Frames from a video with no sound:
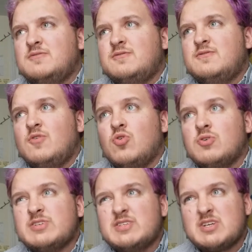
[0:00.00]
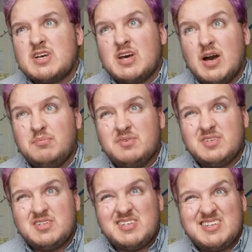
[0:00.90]
Forrest Gumped
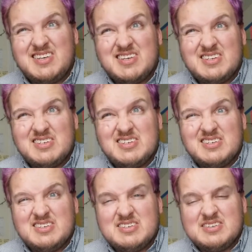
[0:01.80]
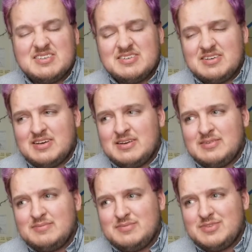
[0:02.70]
it.
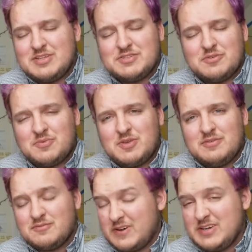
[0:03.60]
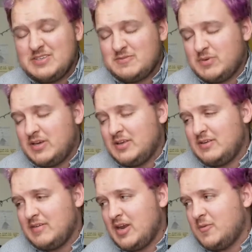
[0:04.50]
That's not really a phrase, but
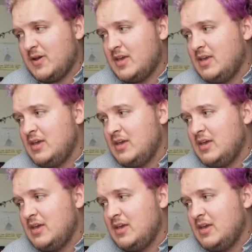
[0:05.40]
anyway.